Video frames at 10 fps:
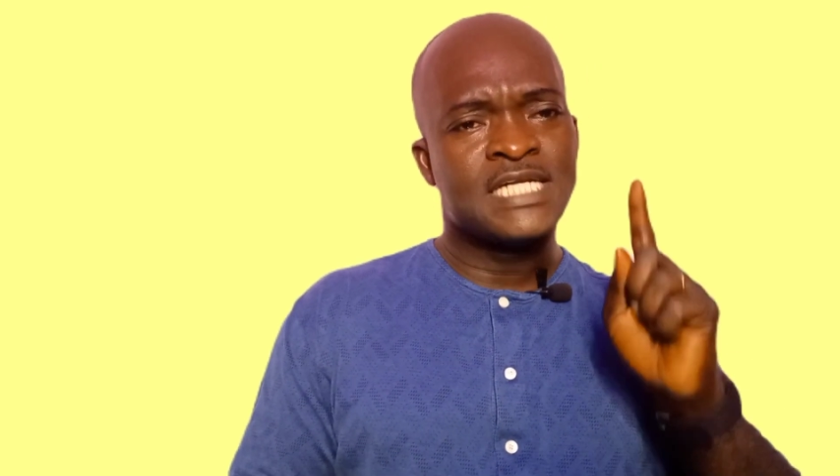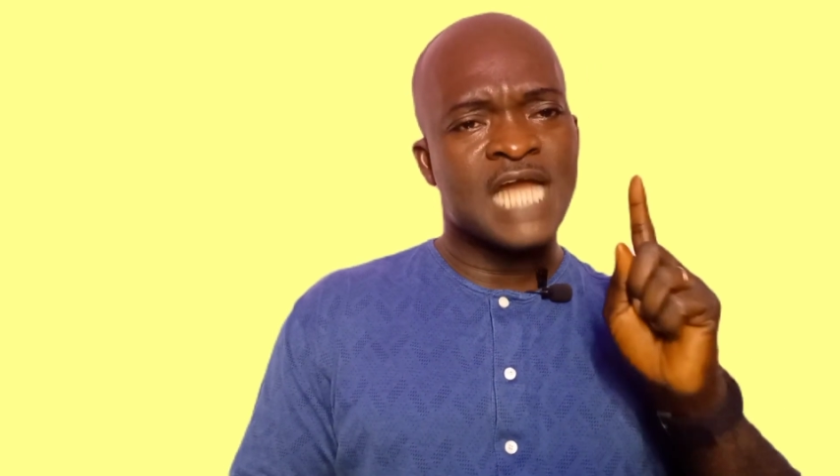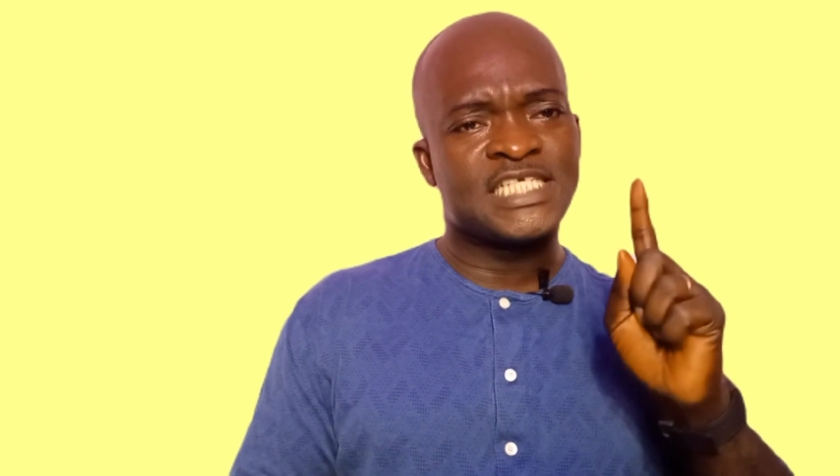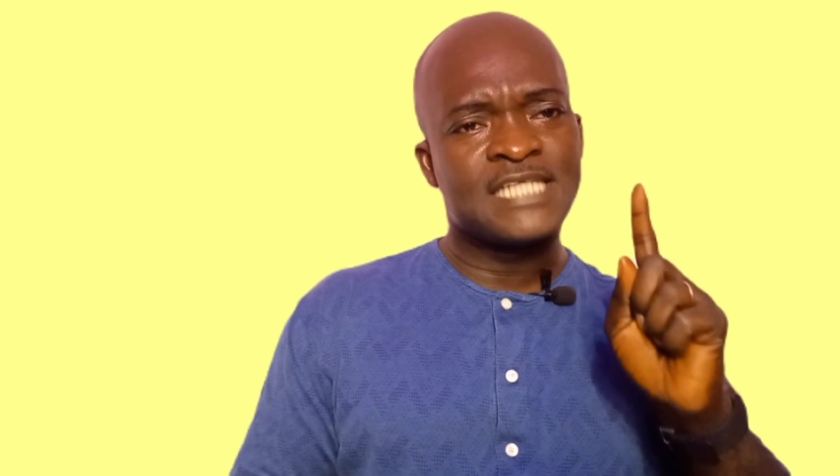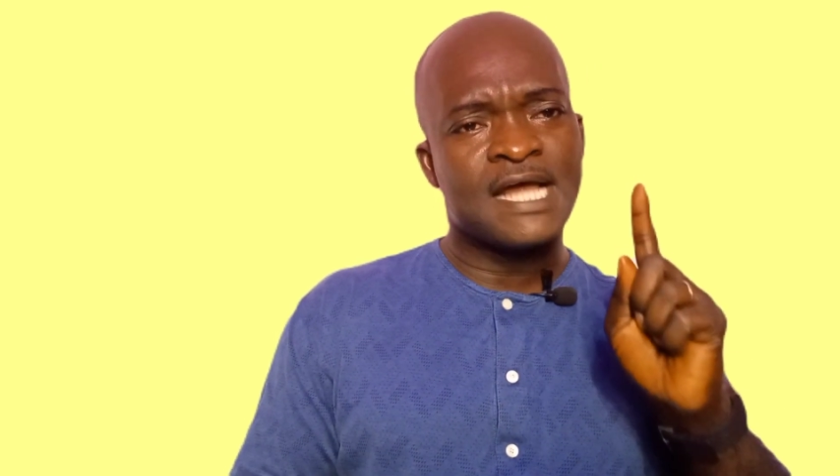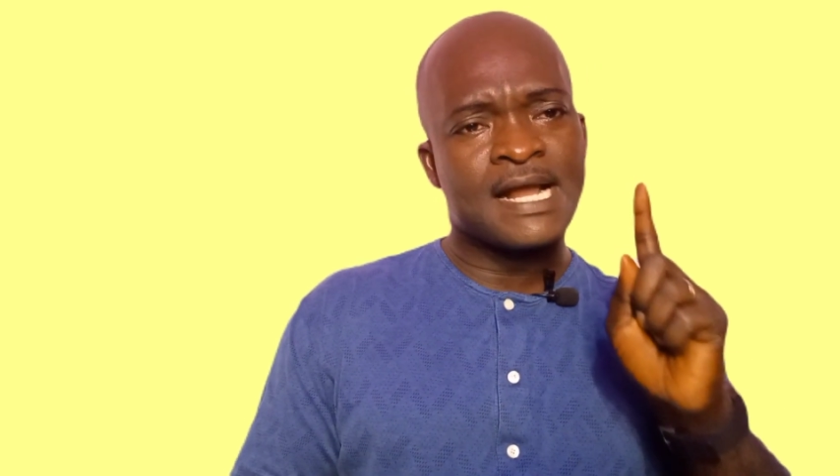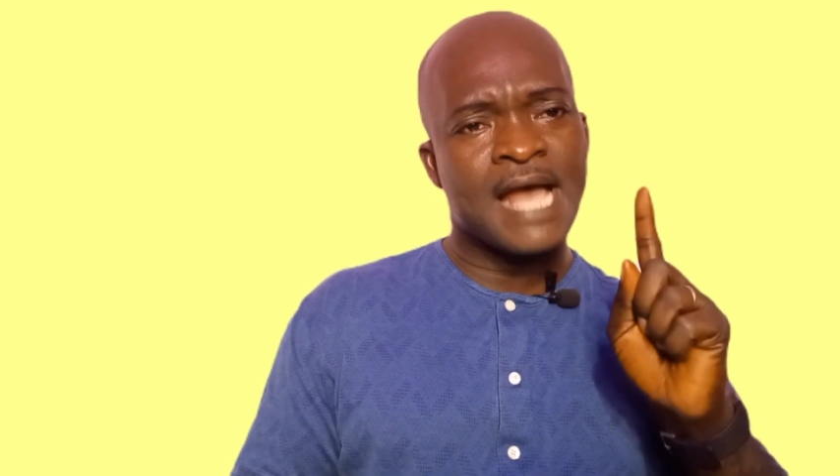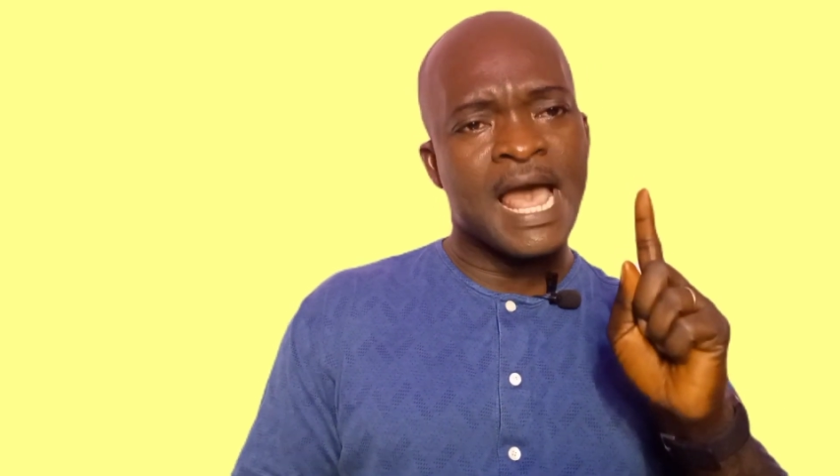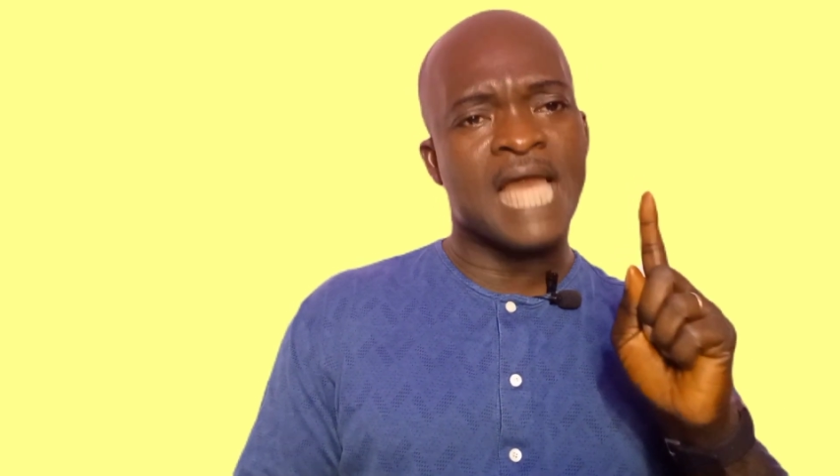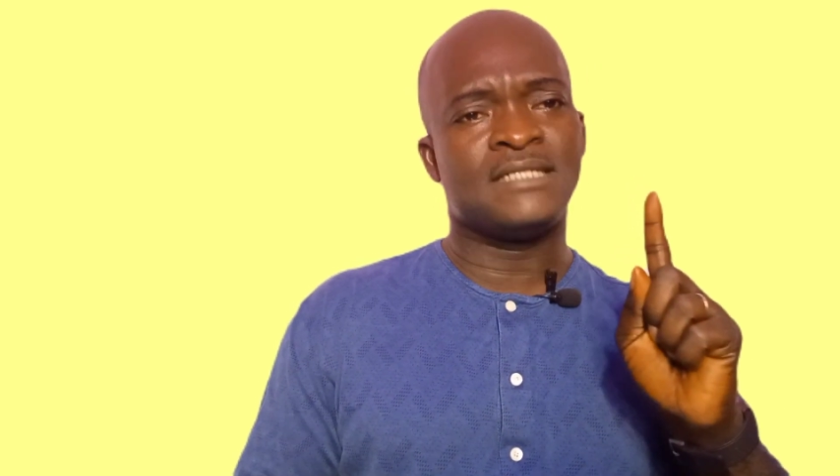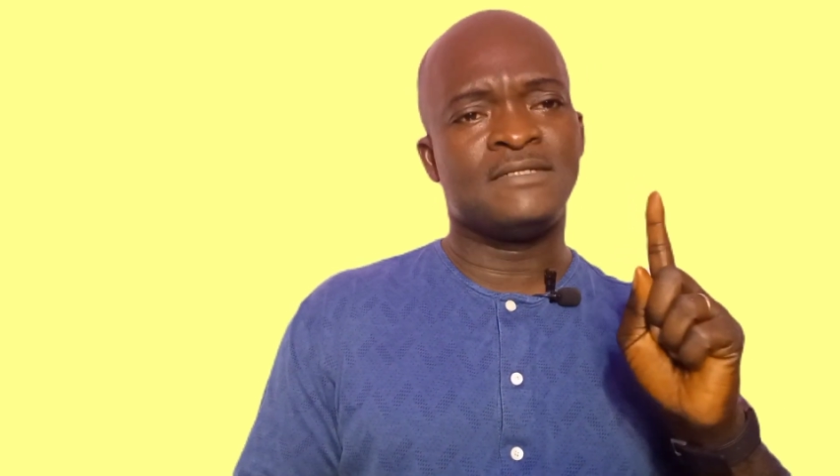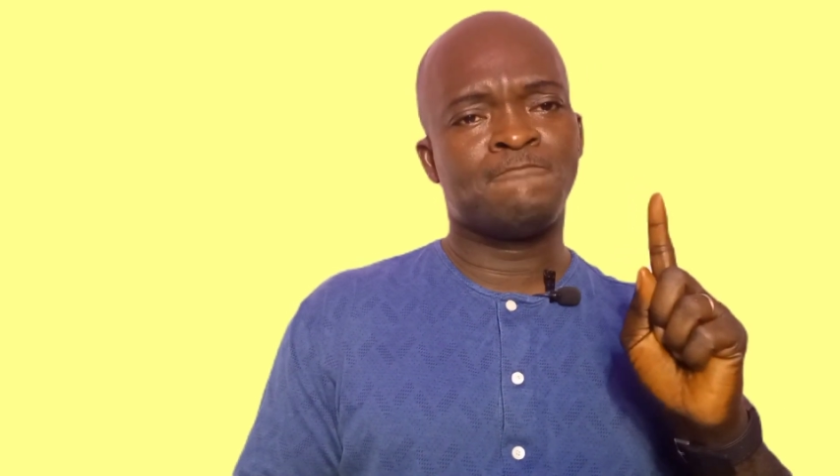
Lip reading: national card